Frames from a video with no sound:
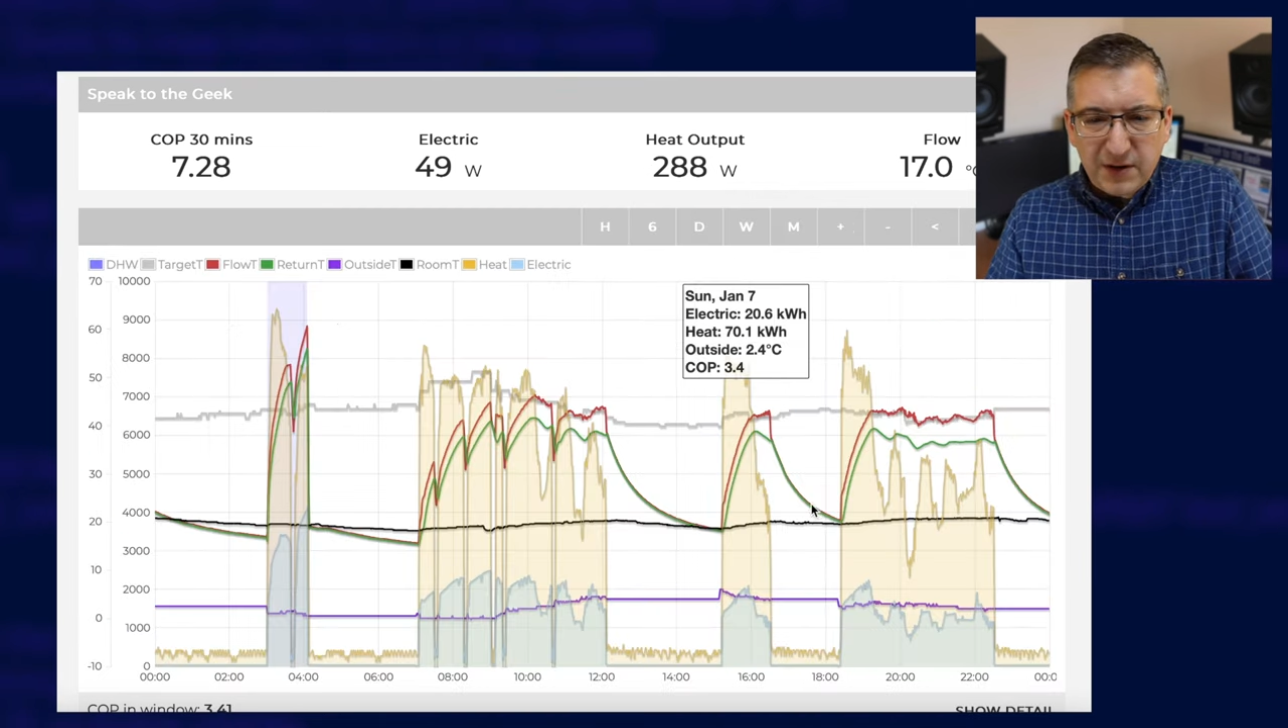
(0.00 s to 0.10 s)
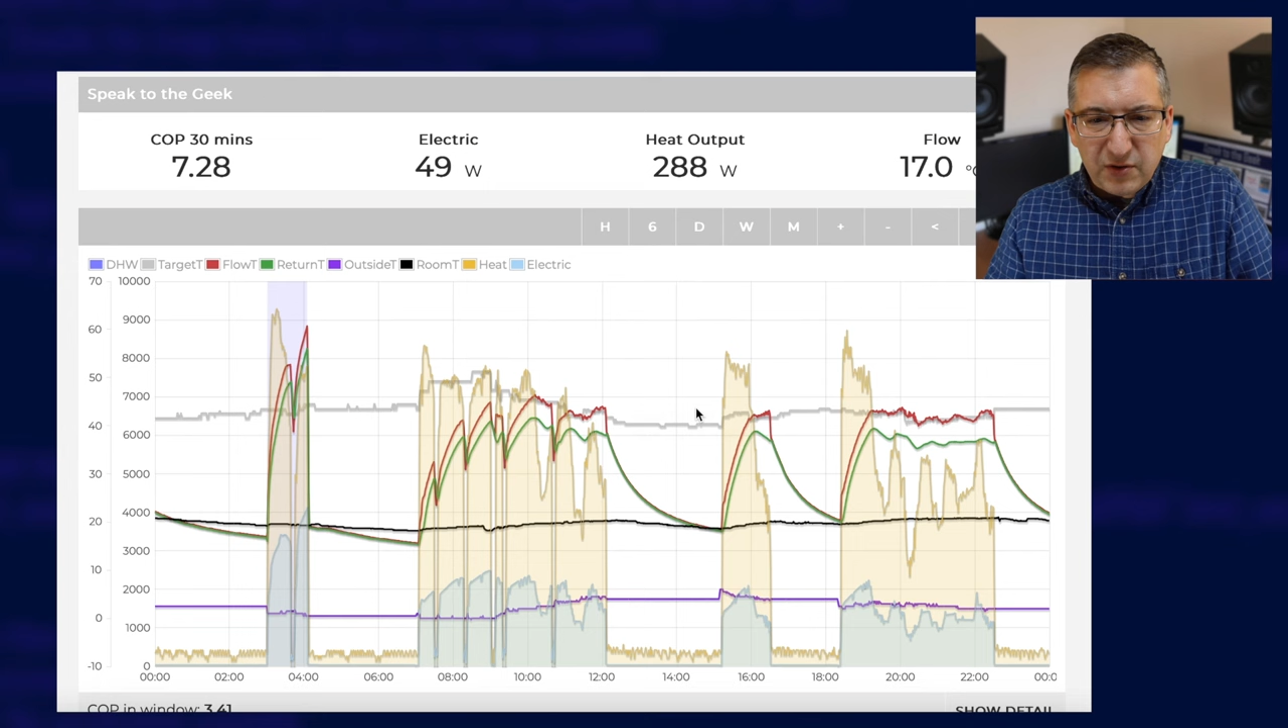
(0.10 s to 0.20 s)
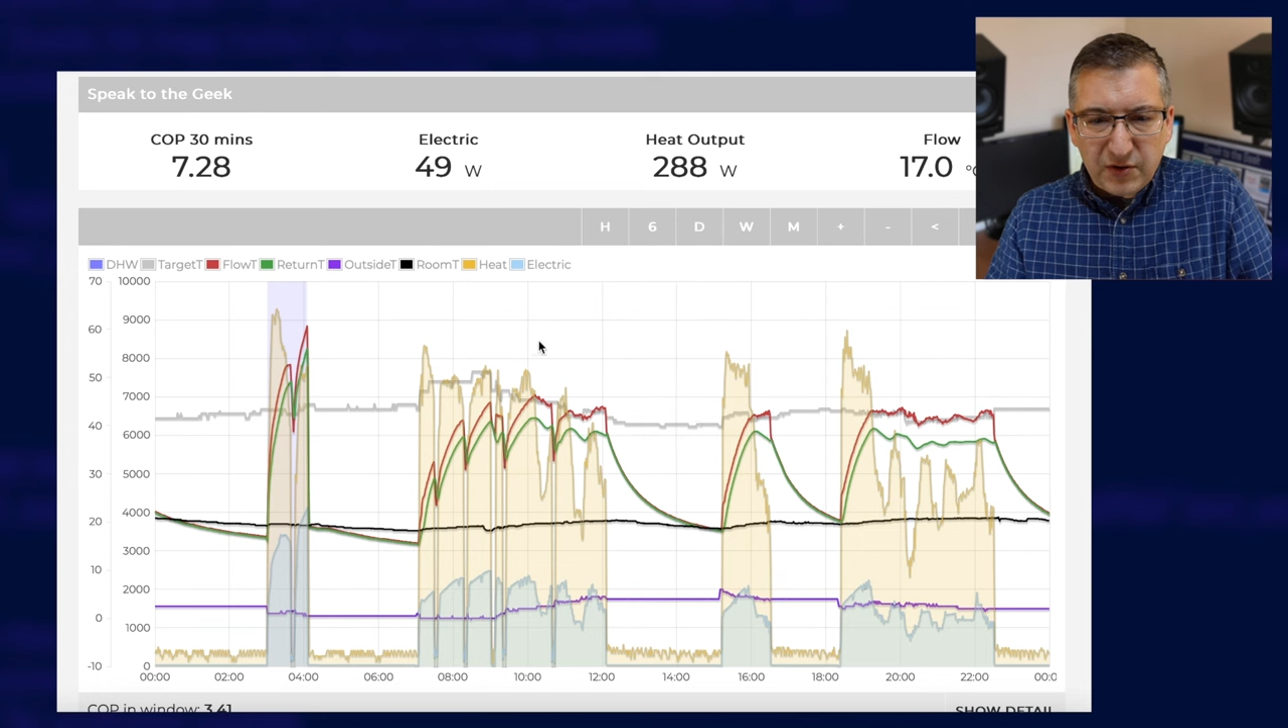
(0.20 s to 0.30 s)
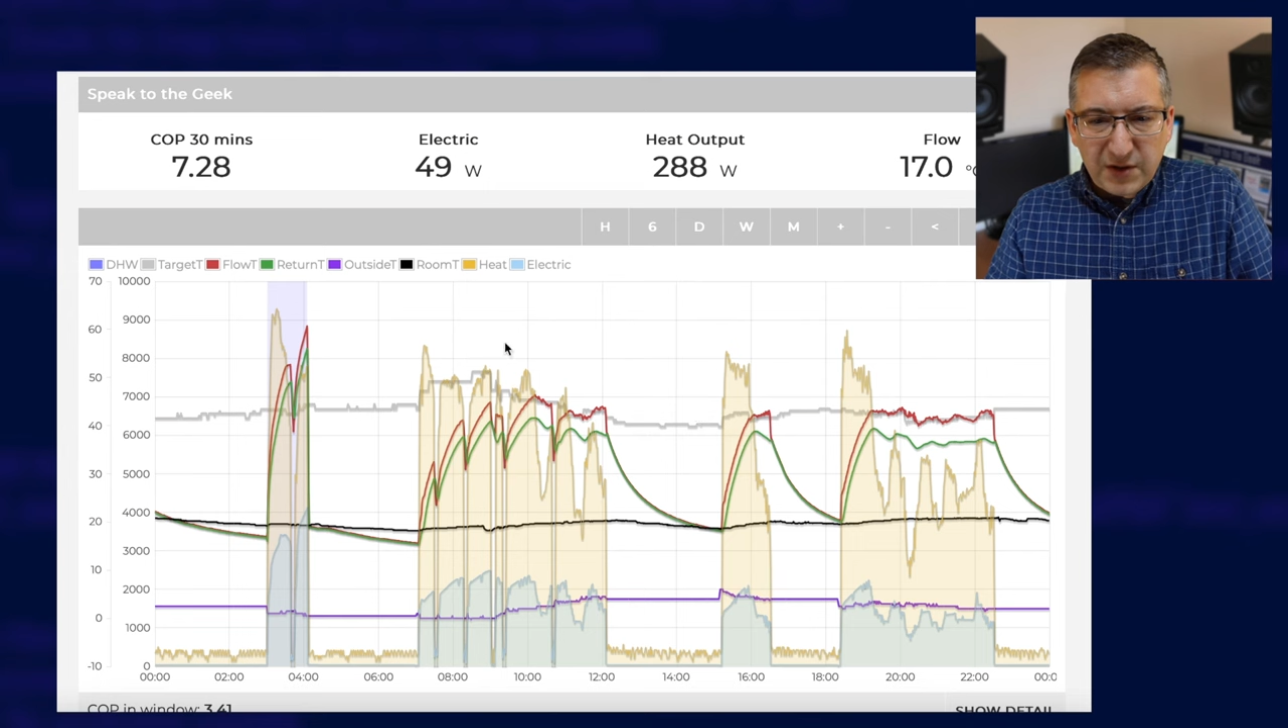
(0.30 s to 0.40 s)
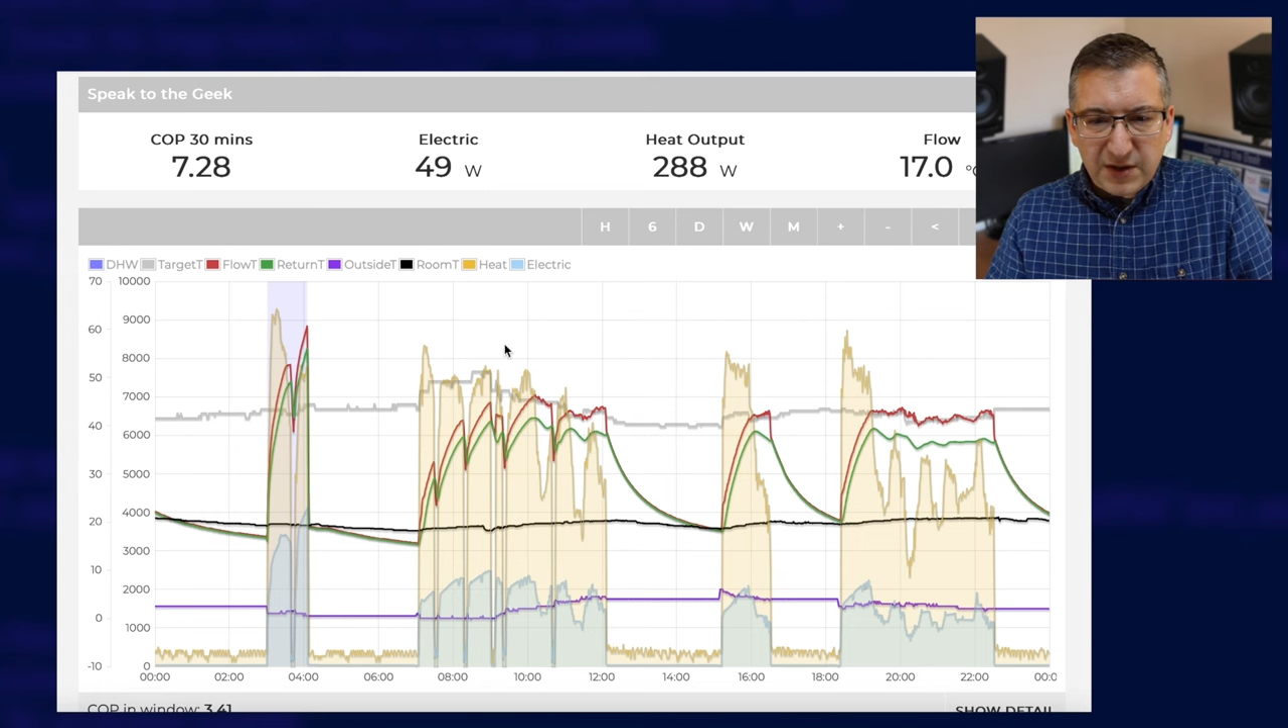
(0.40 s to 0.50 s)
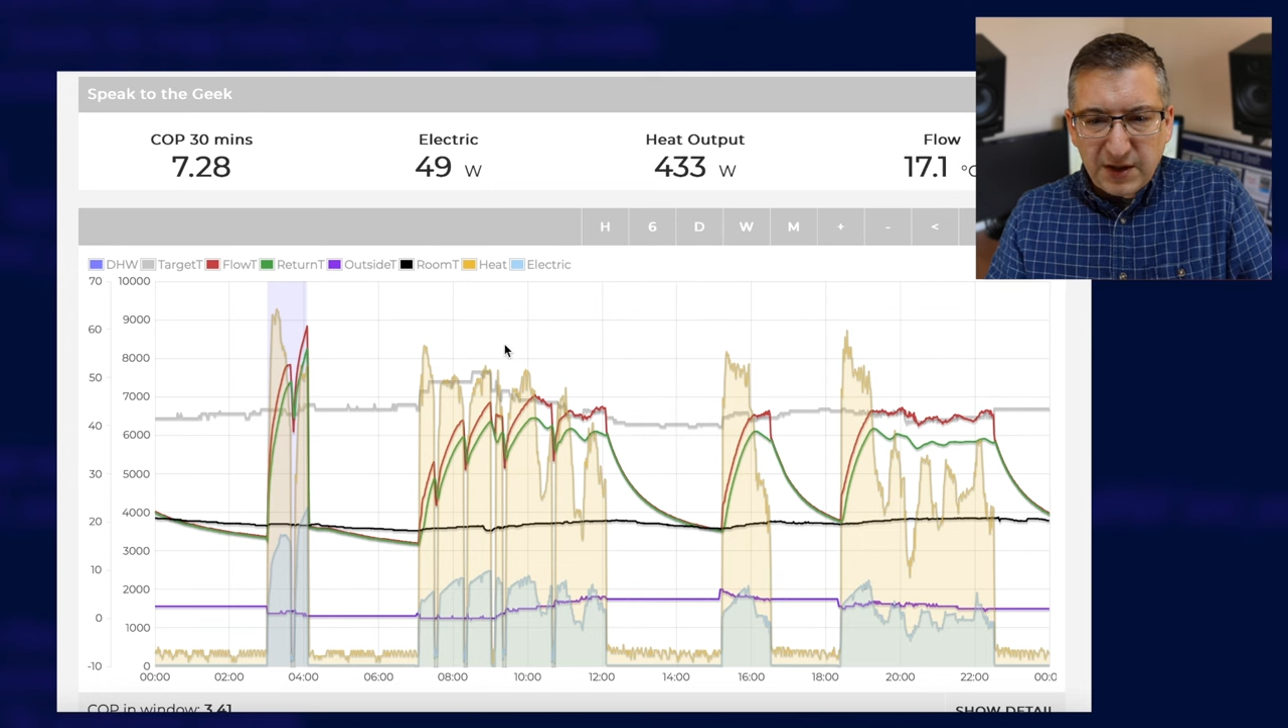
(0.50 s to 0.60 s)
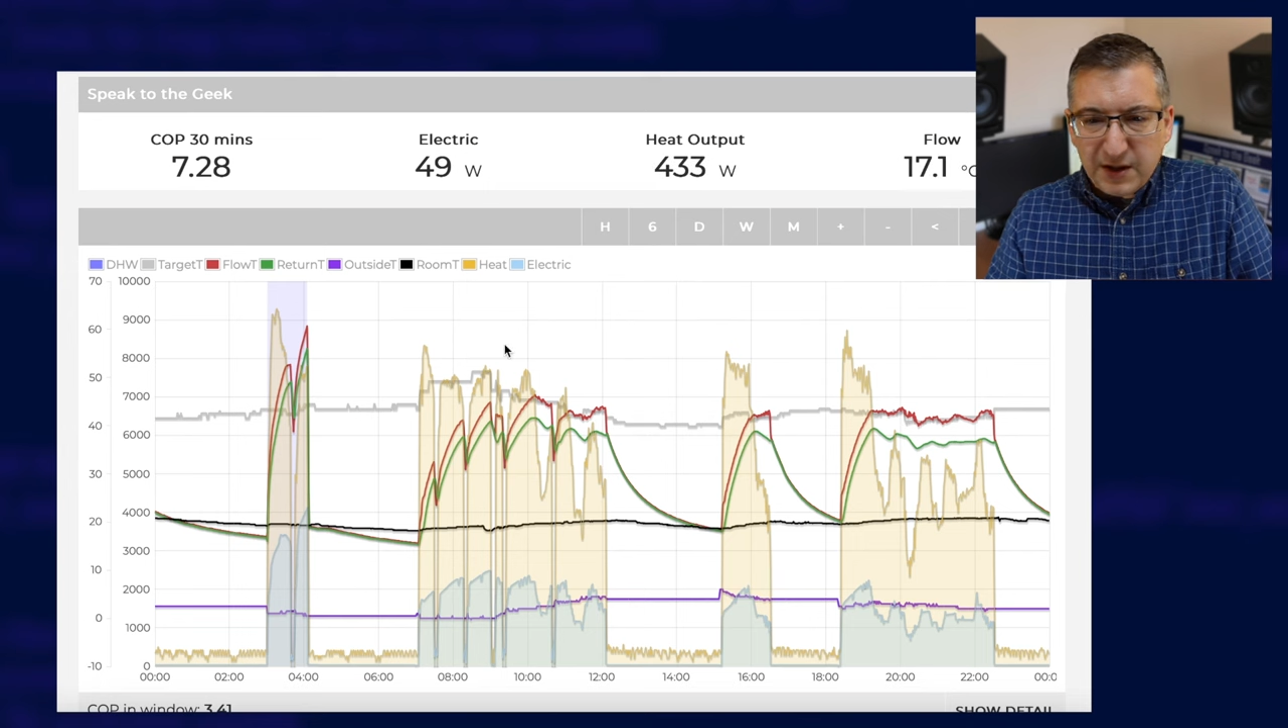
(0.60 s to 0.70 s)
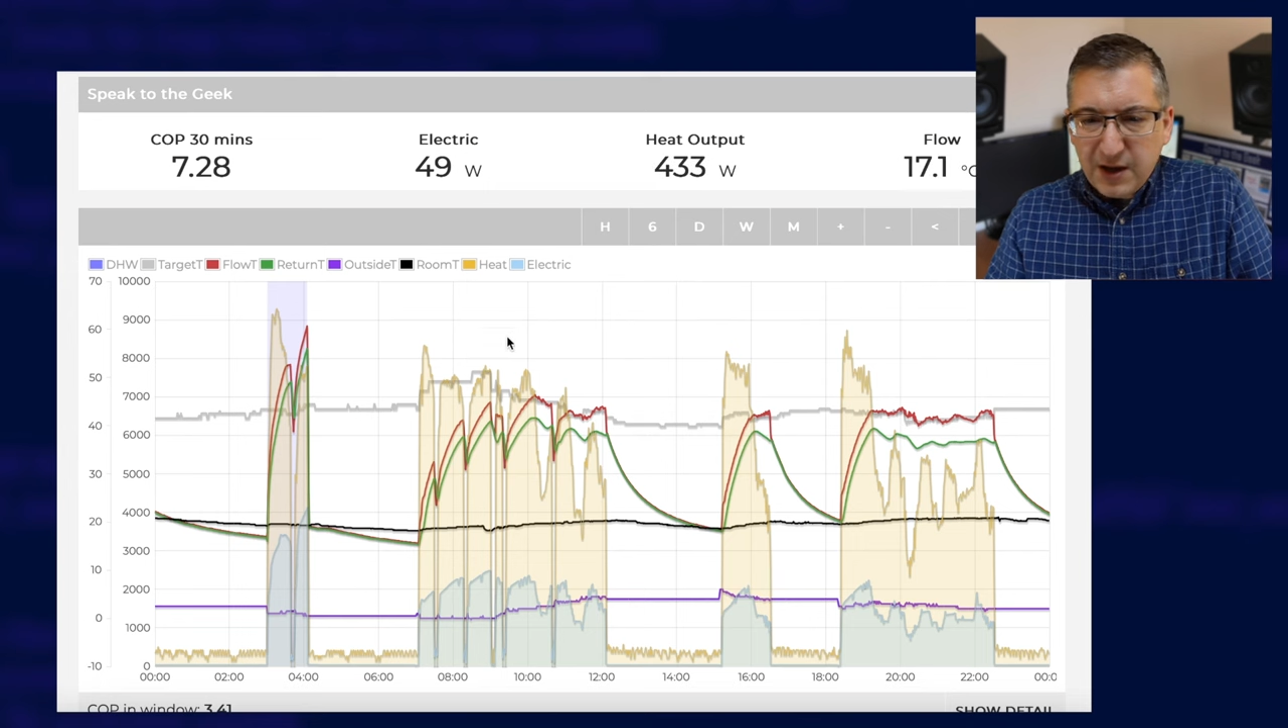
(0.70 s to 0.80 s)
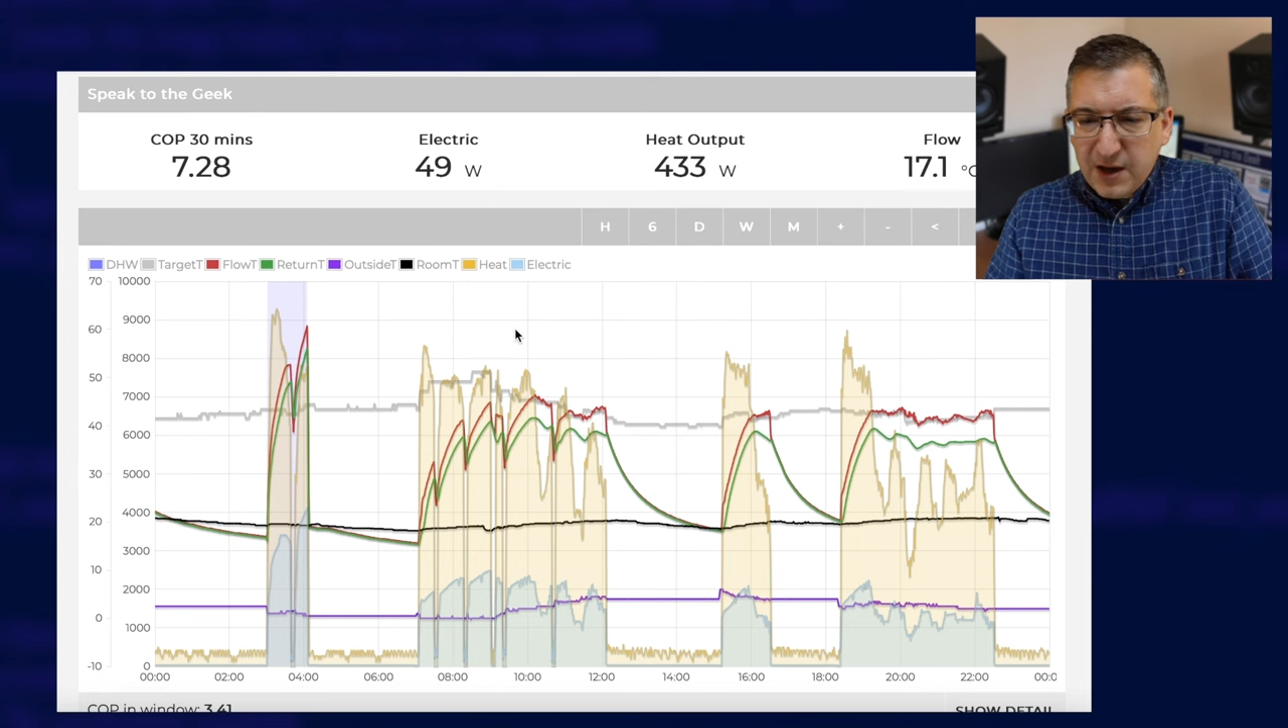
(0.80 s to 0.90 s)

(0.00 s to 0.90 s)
interesting.